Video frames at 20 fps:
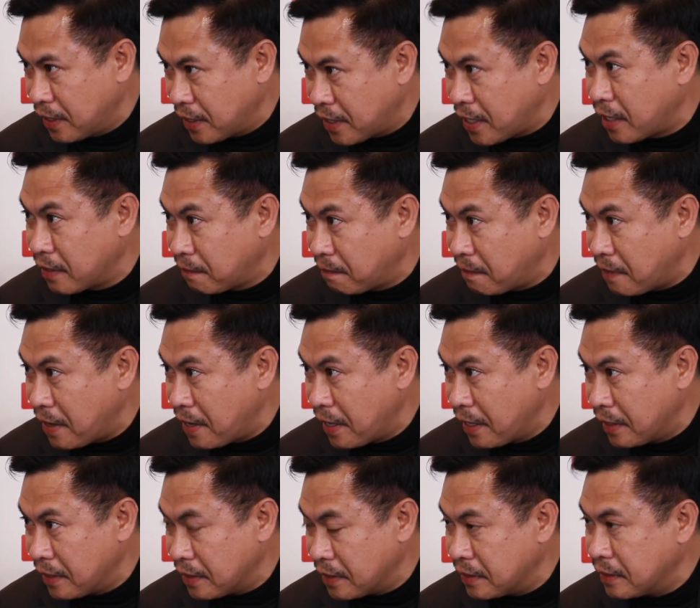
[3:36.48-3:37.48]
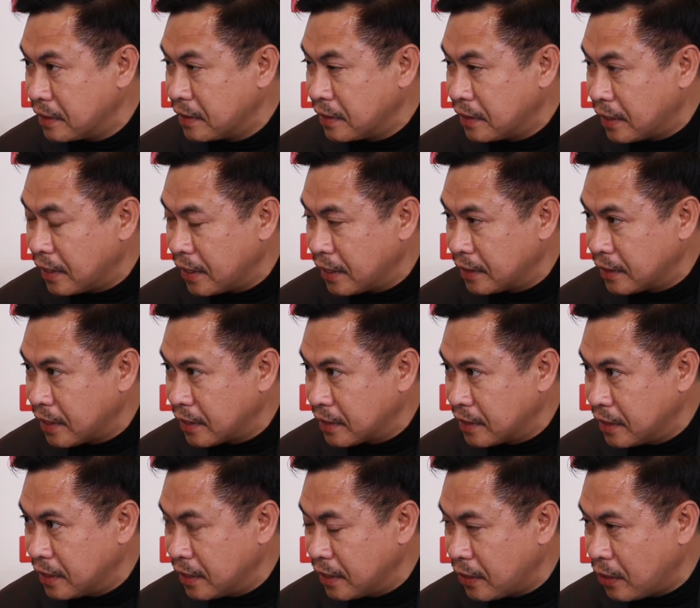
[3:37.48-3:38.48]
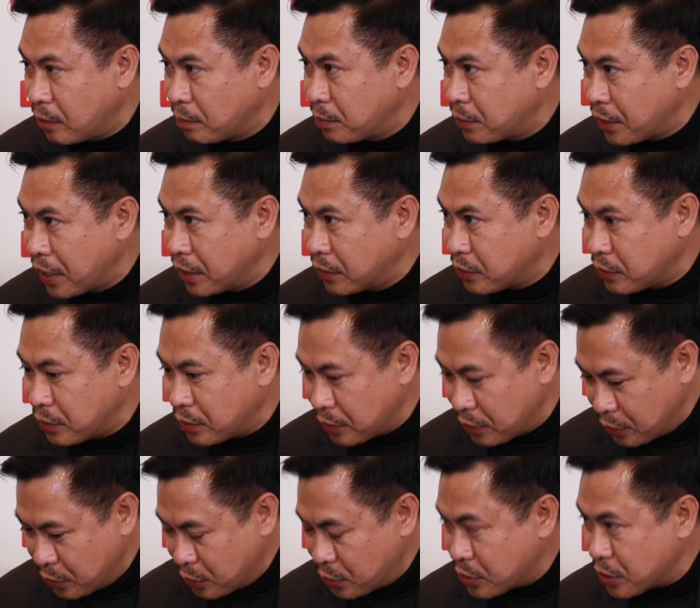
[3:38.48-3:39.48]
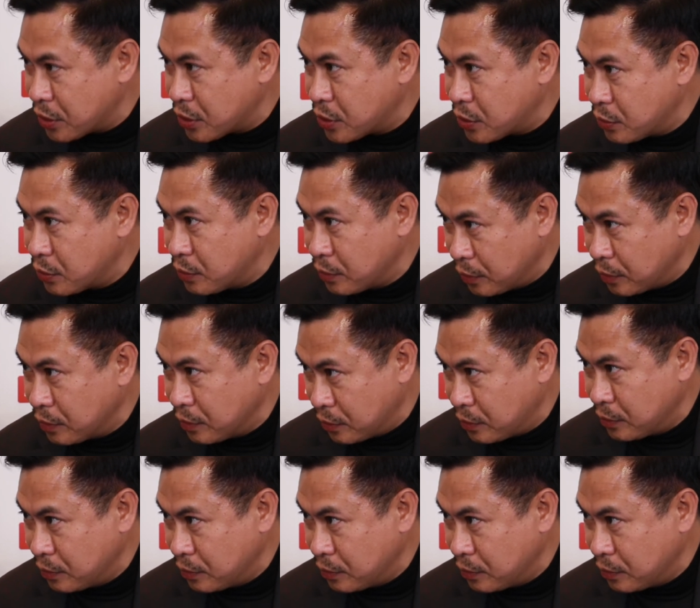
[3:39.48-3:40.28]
CAD file that the operator uses to